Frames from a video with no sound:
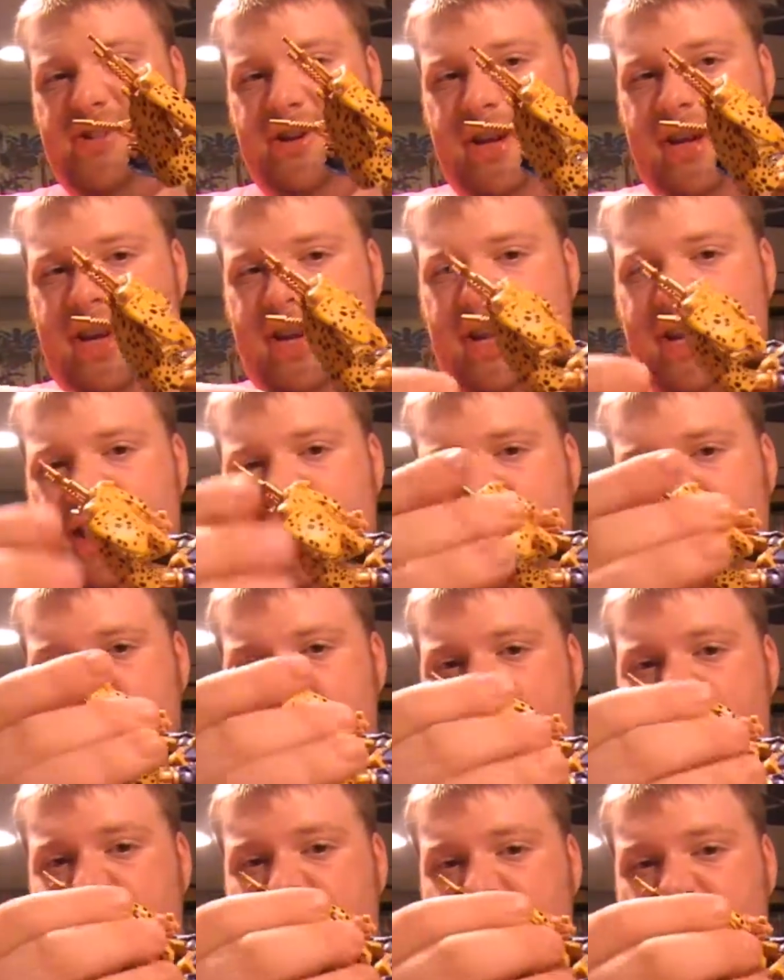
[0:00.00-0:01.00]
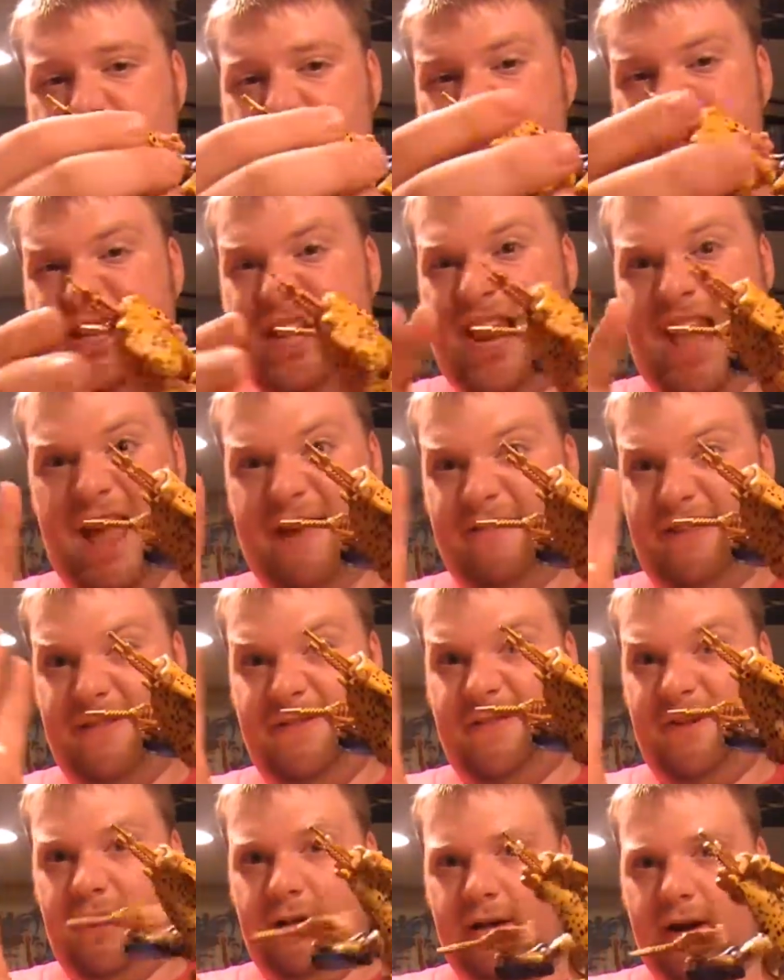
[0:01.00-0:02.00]
tricky to get the hand in, and you're just gonna have
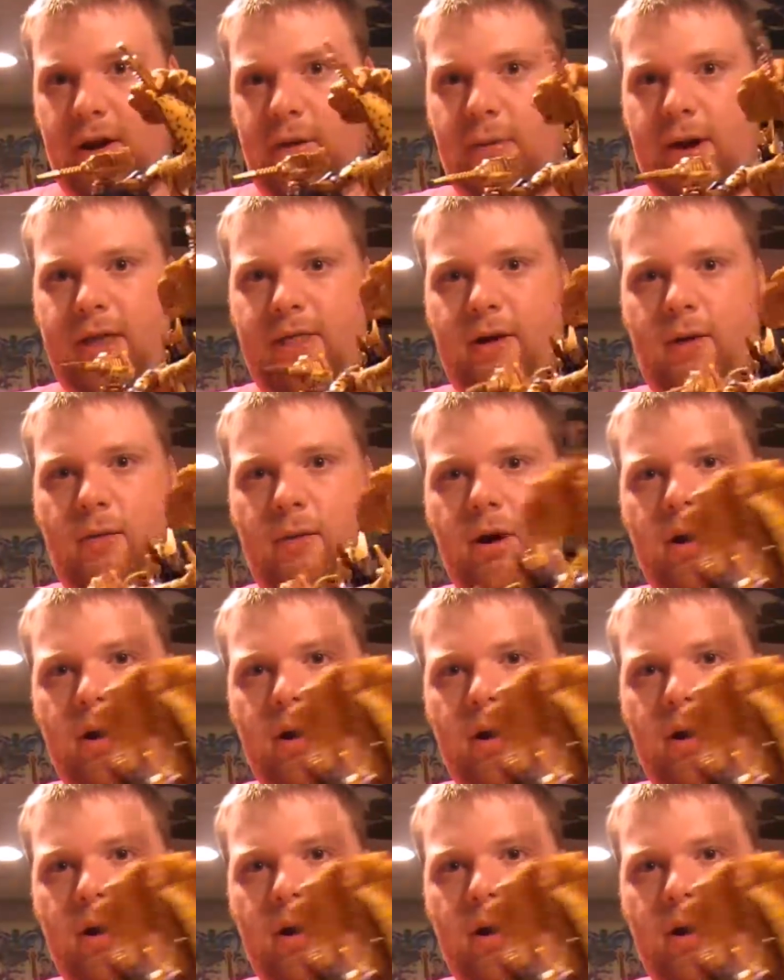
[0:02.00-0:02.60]
to figure out a way that